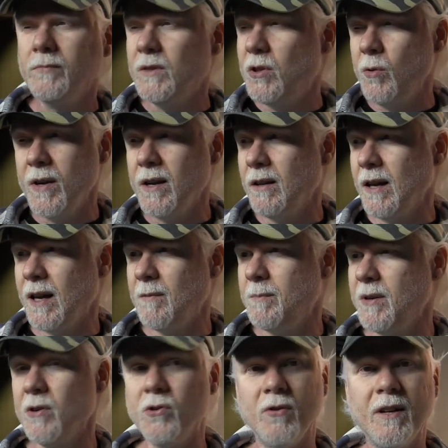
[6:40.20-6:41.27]
doing a lot of
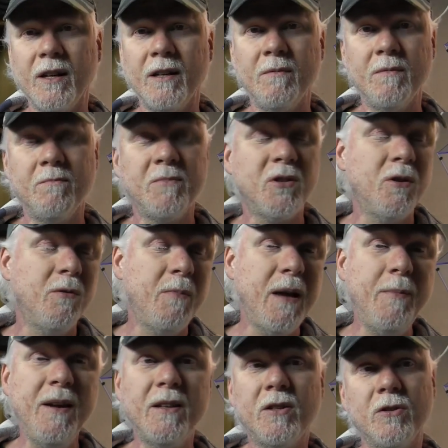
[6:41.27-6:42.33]
beer drinking, so
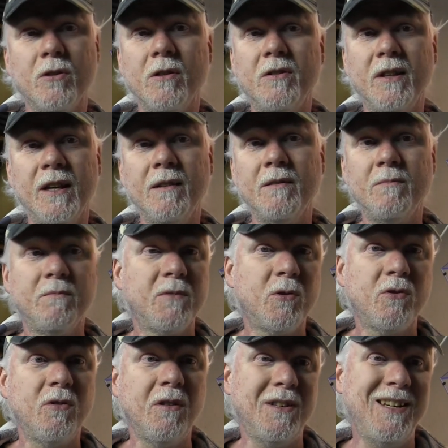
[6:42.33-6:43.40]
maybe it's a good thing,
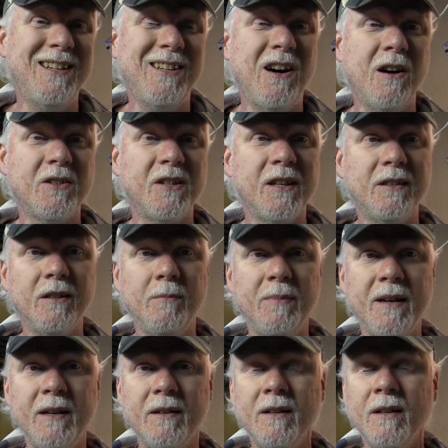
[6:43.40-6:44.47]
sort of detoxing a little
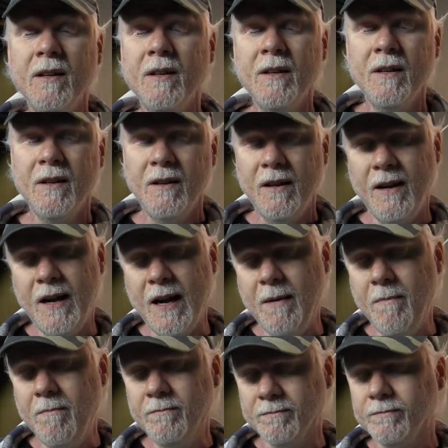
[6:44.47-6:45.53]
bit.
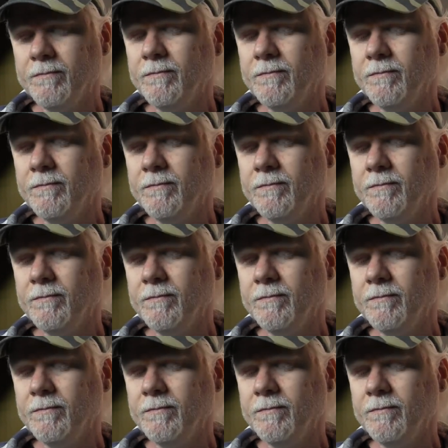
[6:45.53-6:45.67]
Um,